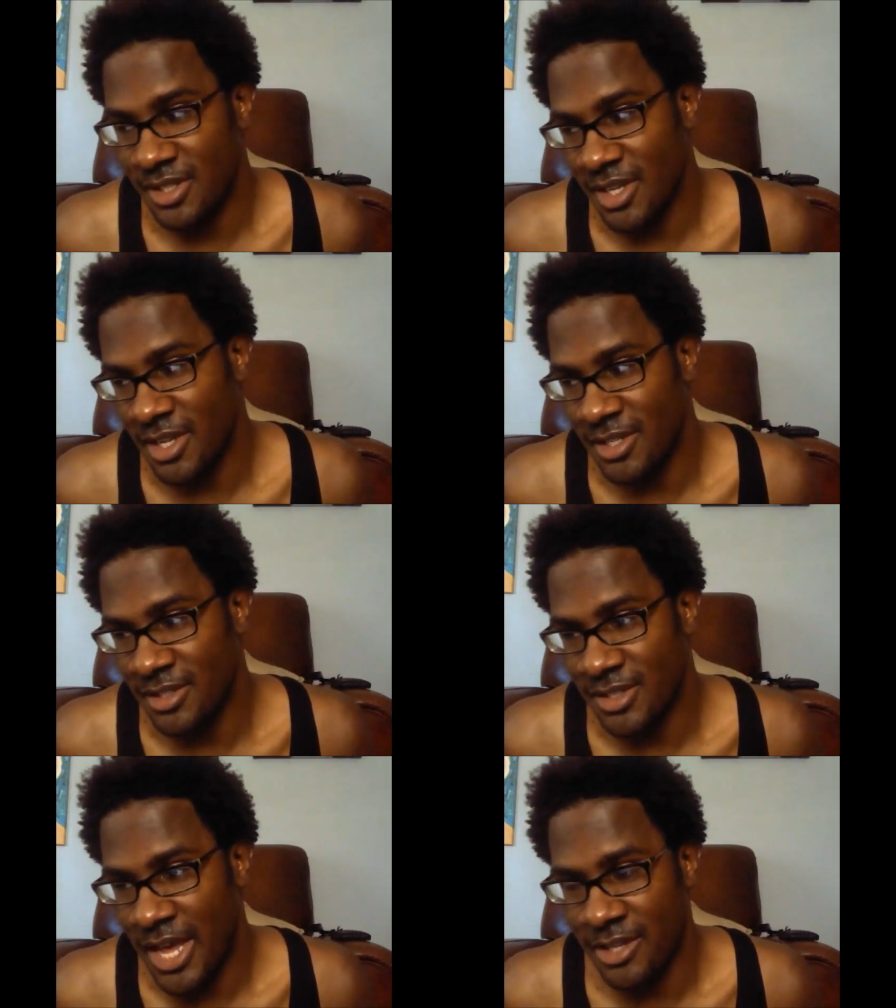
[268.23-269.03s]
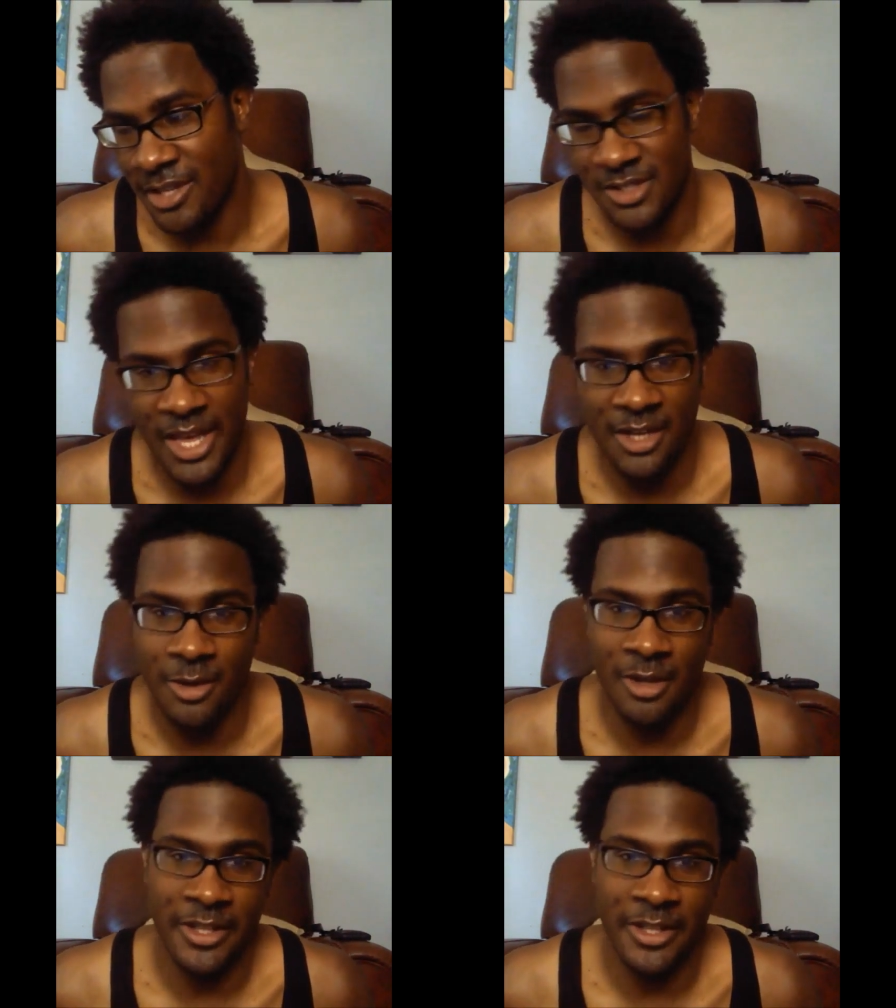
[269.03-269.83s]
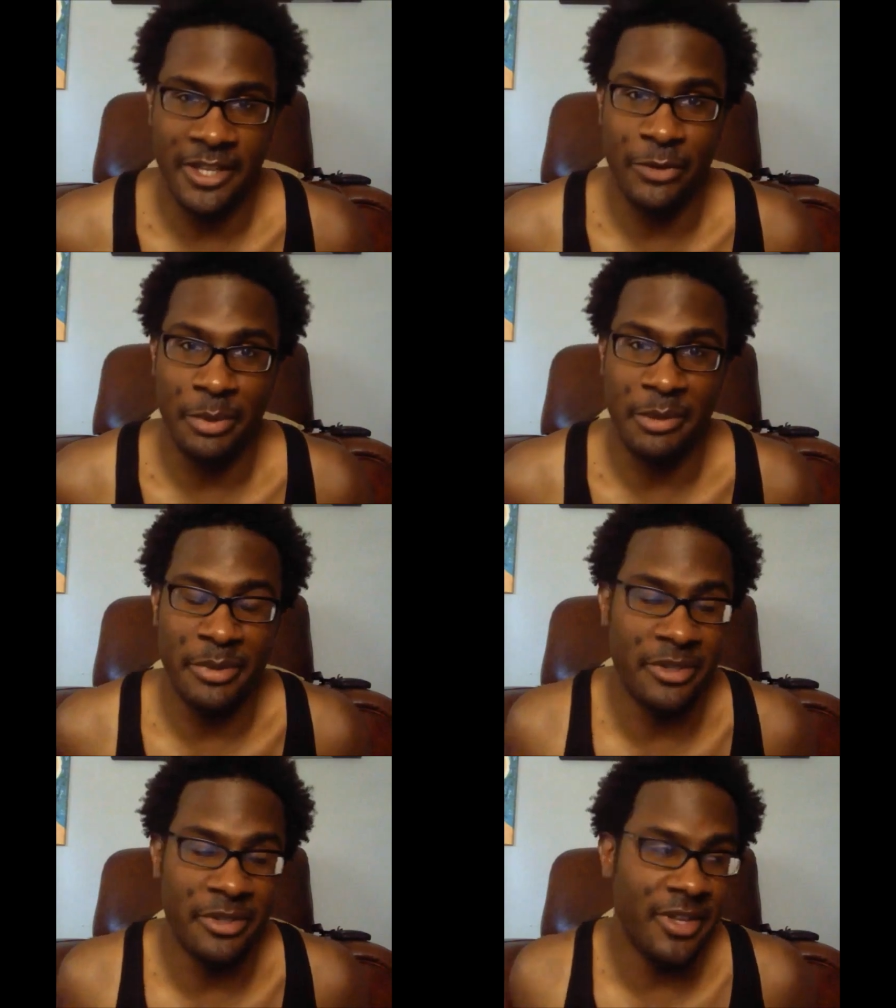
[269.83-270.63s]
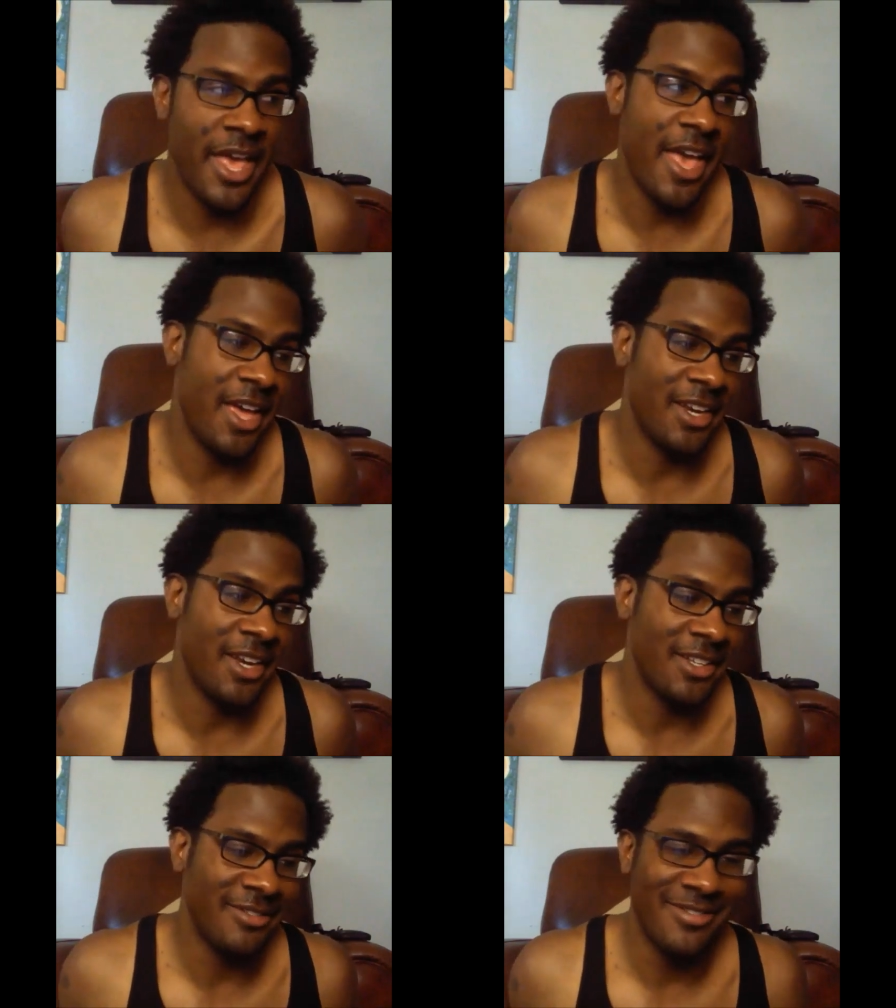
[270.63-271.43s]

because I used to handle all the evil people, and